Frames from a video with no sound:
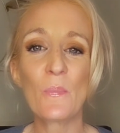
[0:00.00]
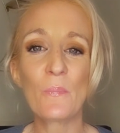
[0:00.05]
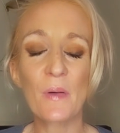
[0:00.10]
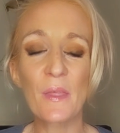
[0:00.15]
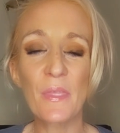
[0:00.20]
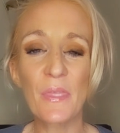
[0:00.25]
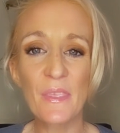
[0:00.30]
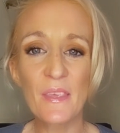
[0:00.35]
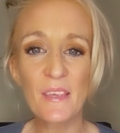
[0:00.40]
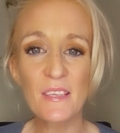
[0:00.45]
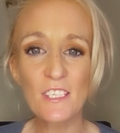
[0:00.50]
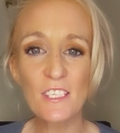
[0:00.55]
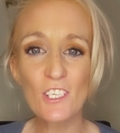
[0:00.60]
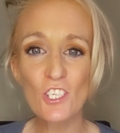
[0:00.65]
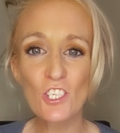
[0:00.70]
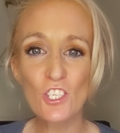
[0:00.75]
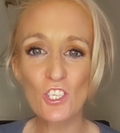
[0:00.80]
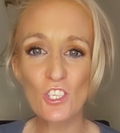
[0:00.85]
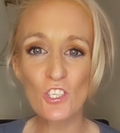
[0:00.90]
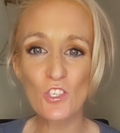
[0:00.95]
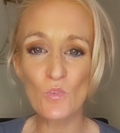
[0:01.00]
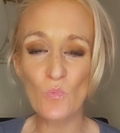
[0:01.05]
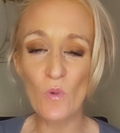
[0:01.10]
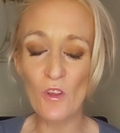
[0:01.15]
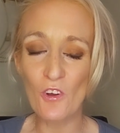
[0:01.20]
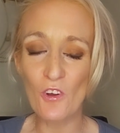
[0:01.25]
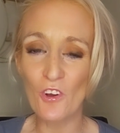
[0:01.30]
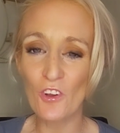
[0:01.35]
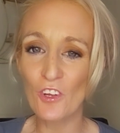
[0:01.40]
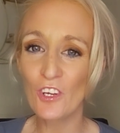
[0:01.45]
But this is just
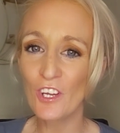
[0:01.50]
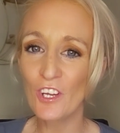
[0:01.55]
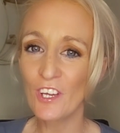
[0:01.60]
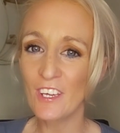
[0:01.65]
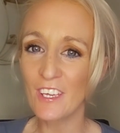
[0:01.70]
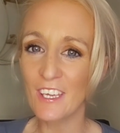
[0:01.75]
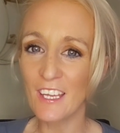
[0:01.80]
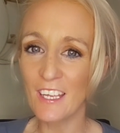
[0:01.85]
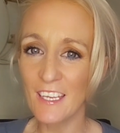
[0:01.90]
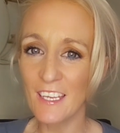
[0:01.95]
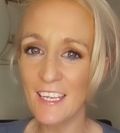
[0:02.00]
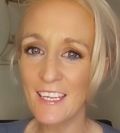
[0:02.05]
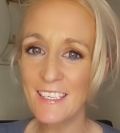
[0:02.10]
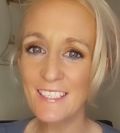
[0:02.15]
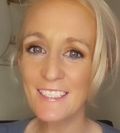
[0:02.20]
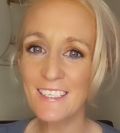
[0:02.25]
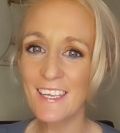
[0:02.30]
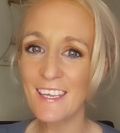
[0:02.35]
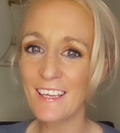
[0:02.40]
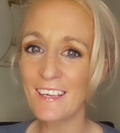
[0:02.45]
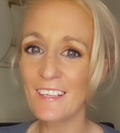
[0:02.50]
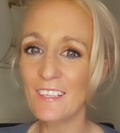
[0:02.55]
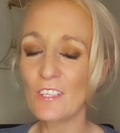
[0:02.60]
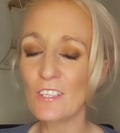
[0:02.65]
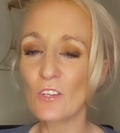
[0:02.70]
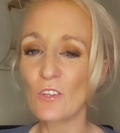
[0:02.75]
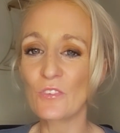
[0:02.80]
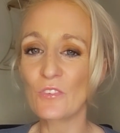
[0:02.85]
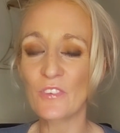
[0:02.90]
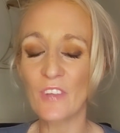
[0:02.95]
where you need to take a
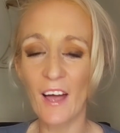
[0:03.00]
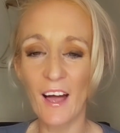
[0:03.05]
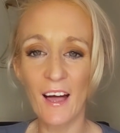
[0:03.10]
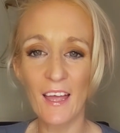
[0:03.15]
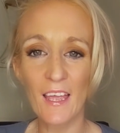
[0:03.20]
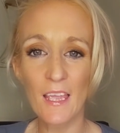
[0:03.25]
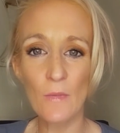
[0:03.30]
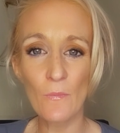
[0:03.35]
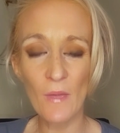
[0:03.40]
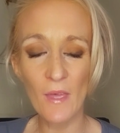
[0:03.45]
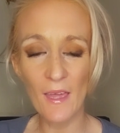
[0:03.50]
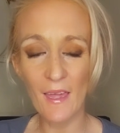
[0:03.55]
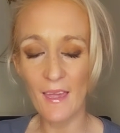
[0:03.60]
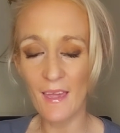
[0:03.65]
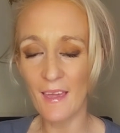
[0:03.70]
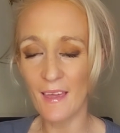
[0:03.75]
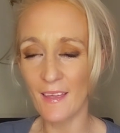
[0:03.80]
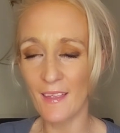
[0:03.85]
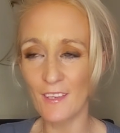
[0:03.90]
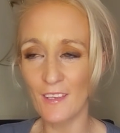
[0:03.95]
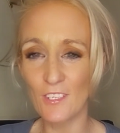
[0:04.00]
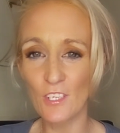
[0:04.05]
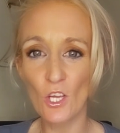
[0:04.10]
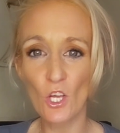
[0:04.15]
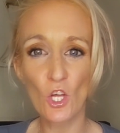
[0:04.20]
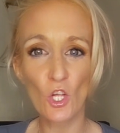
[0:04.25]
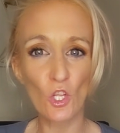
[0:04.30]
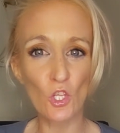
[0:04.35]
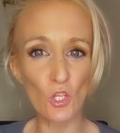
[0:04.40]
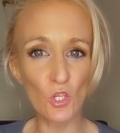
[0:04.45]
little time and
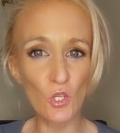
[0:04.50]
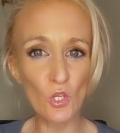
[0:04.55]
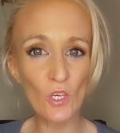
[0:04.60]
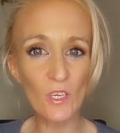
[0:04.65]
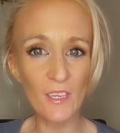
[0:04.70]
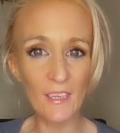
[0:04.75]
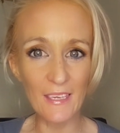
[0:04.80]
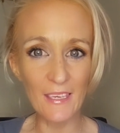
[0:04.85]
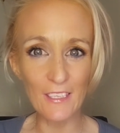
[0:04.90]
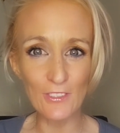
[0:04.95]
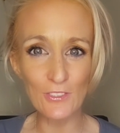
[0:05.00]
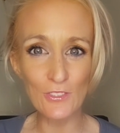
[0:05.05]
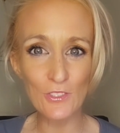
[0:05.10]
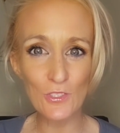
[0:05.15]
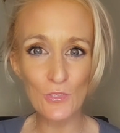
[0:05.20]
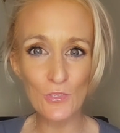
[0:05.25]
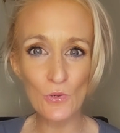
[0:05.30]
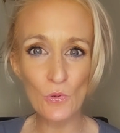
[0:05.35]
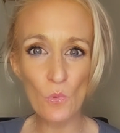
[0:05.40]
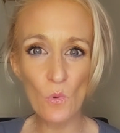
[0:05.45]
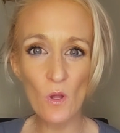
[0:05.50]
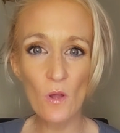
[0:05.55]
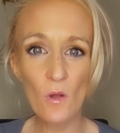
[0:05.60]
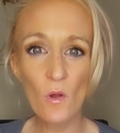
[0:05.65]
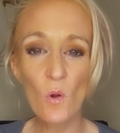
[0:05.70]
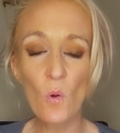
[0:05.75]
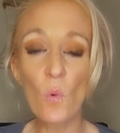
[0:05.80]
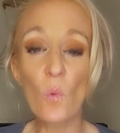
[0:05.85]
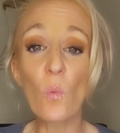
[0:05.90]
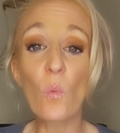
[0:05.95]
look into
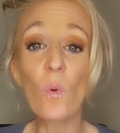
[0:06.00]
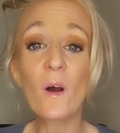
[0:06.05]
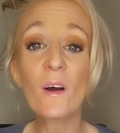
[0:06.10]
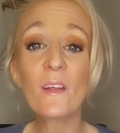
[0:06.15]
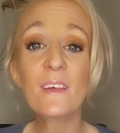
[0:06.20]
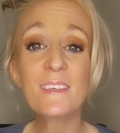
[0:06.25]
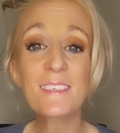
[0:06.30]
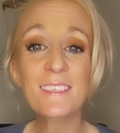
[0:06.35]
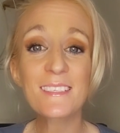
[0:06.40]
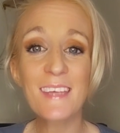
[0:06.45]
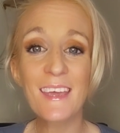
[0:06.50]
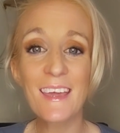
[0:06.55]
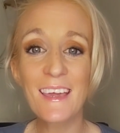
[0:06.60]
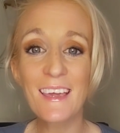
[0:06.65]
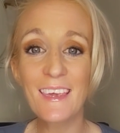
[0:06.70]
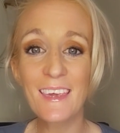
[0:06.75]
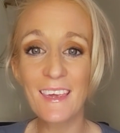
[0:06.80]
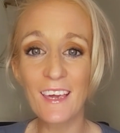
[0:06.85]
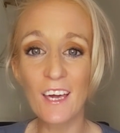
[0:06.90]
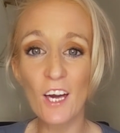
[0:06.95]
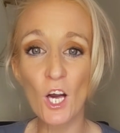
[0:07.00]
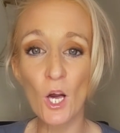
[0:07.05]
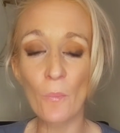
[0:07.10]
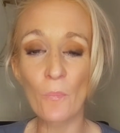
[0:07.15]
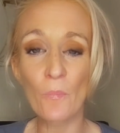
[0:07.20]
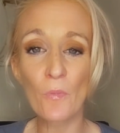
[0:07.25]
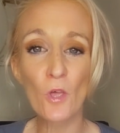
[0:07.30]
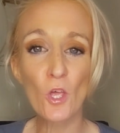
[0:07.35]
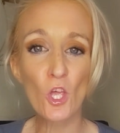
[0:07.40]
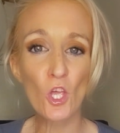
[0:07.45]
what is taking
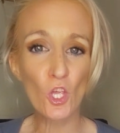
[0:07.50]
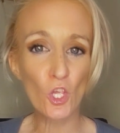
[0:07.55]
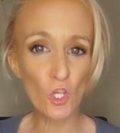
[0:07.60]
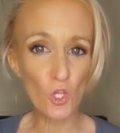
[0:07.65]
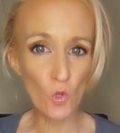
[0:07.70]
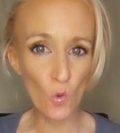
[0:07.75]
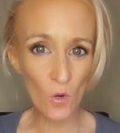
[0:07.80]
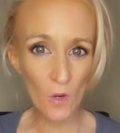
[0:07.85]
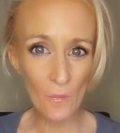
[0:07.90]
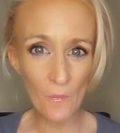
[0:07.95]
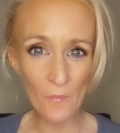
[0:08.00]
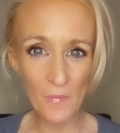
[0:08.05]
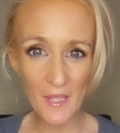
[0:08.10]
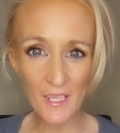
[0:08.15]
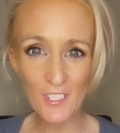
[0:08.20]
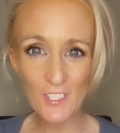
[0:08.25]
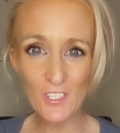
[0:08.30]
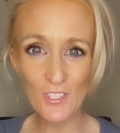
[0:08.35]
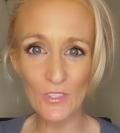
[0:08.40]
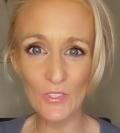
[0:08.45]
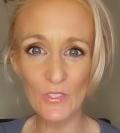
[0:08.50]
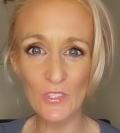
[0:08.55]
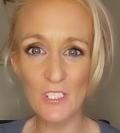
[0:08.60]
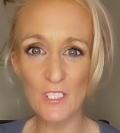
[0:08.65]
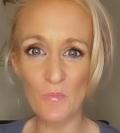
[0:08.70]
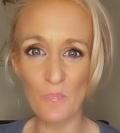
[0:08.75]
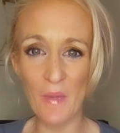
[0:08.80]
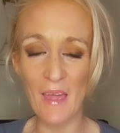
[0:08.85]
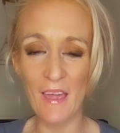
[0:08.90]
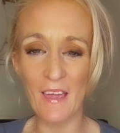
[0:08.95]
up your mental
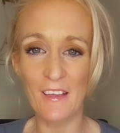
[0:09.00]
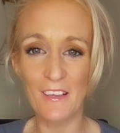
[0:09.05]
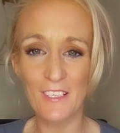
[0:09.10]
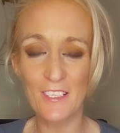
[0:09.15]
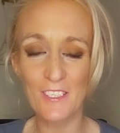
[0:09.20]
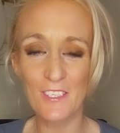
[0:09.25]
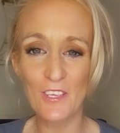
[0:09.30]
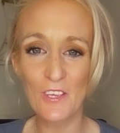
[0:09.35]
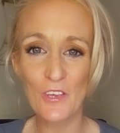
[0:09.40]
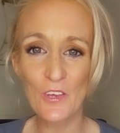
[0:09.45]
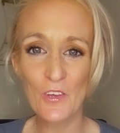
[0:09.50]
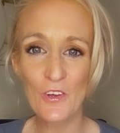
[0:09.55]
space.